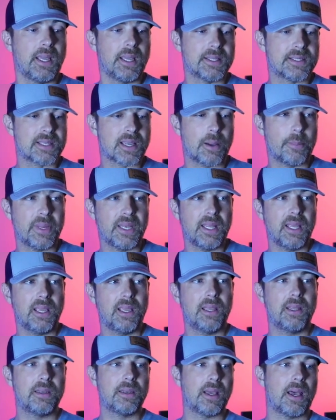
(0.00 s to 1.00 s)
It's coming
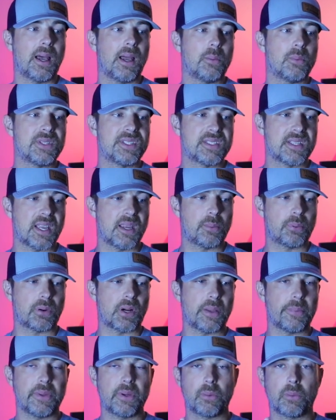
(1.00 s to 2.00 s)
in, I would say,
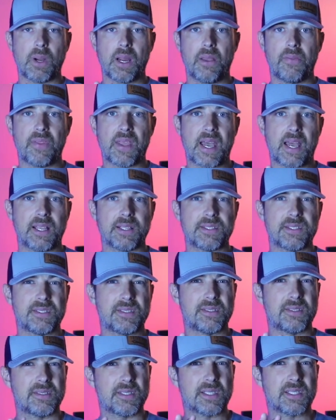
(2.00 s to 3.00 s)
probably around that
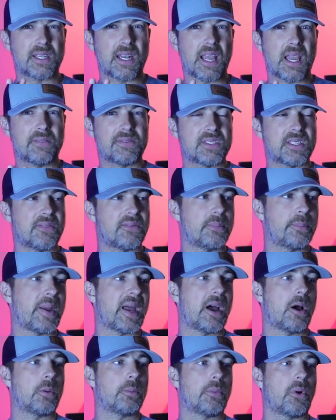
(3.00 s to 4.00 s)
6.5, 7
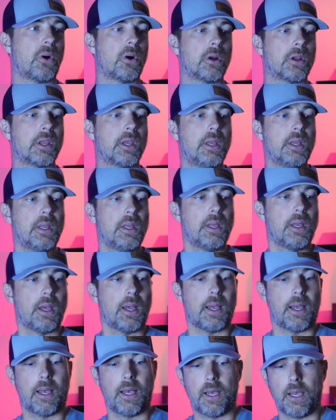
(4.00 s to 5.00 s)
pound mark.
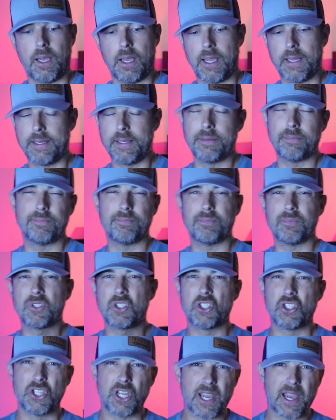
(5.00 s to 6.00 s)
I didn't
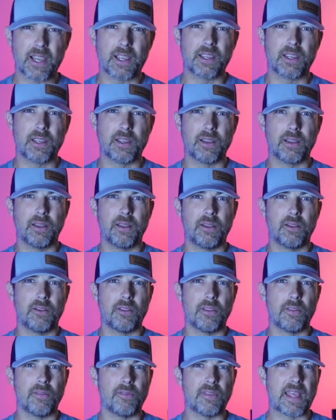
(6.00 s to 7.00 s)
check
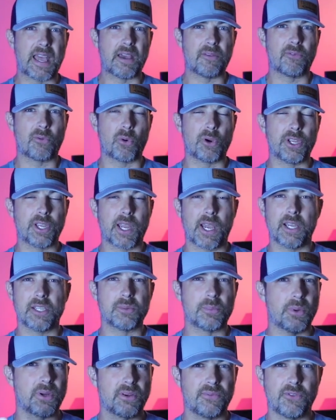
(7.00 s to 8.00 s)
that for you guys,
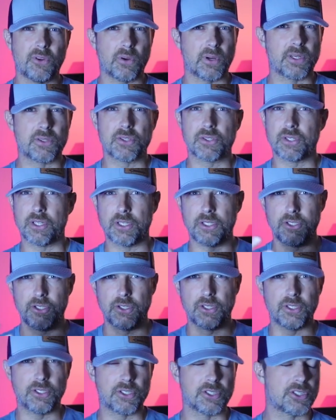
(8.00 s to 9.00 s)
but if you're interested,
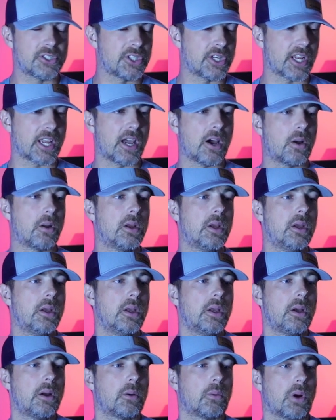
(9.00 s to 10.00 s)
you can just check out
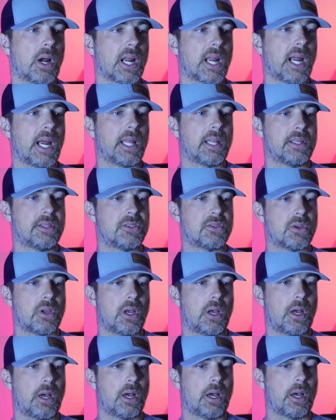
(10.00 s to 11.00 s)
Rock Island's
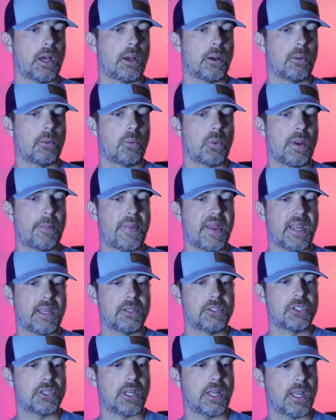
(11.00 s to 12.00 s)

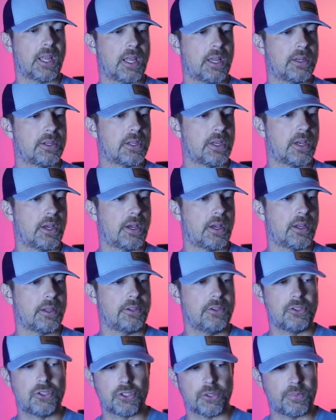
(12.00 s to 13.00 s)
webpage,
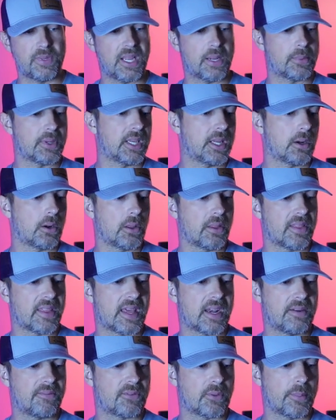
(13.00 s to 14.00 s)
and you should be able to get all of
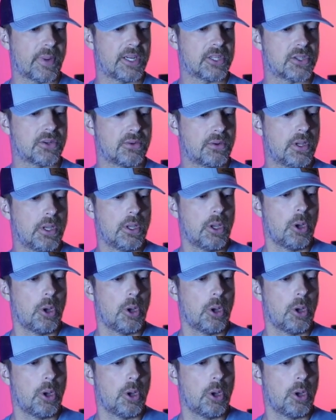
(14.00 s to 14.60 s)
that information.